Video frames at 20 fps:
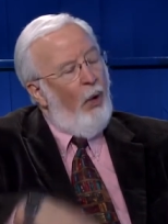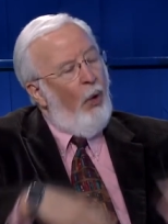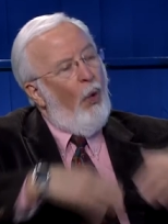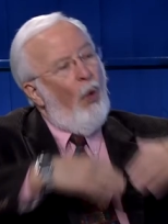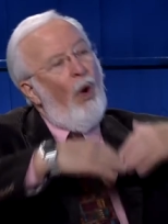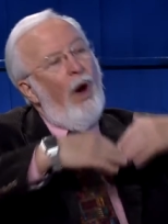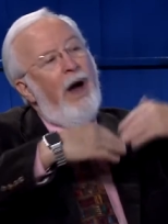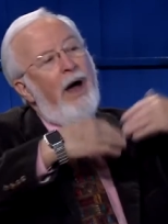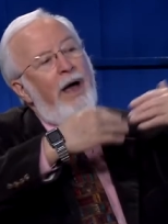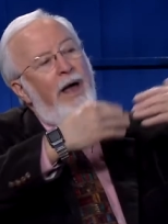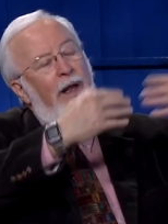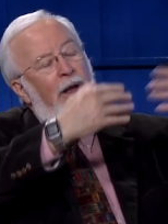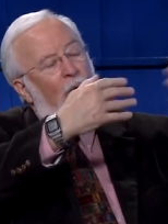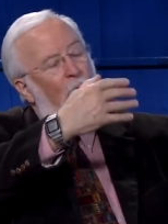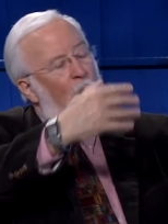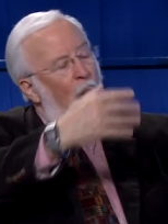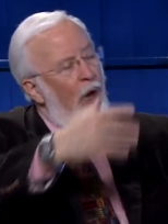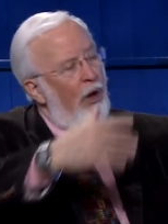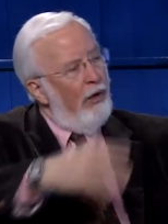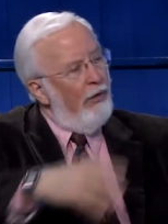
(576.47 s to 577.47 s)
while
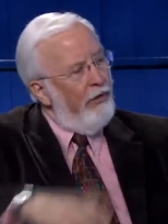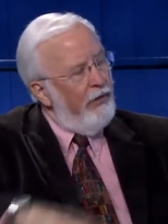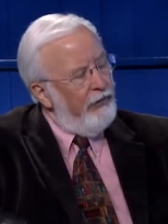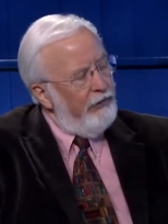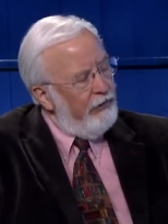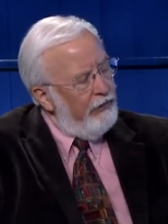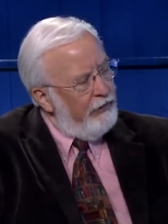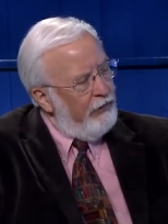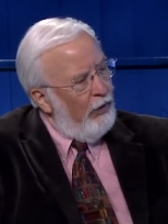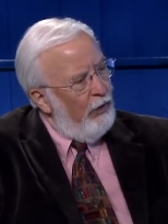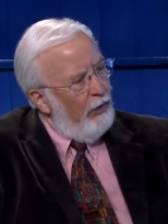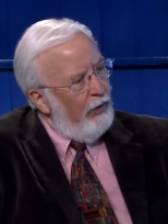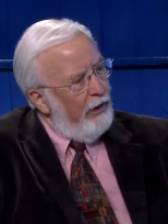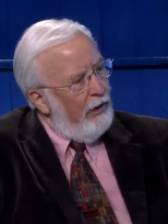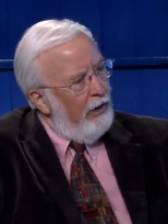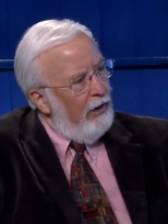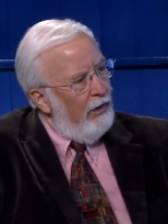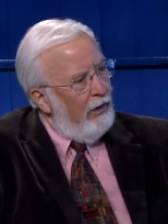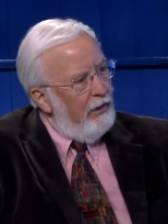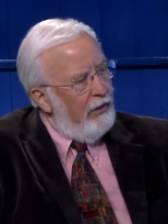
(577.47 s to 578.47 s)
all this is going
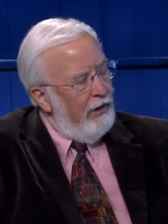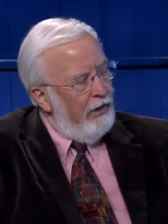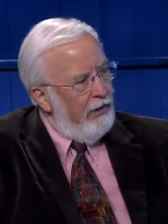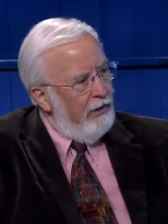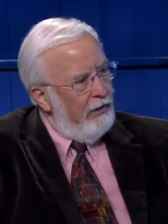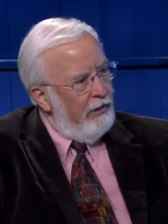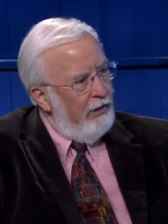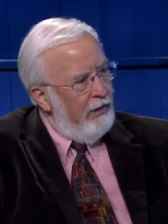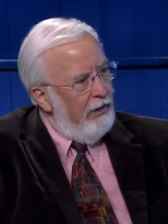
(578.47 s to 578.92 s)
on in,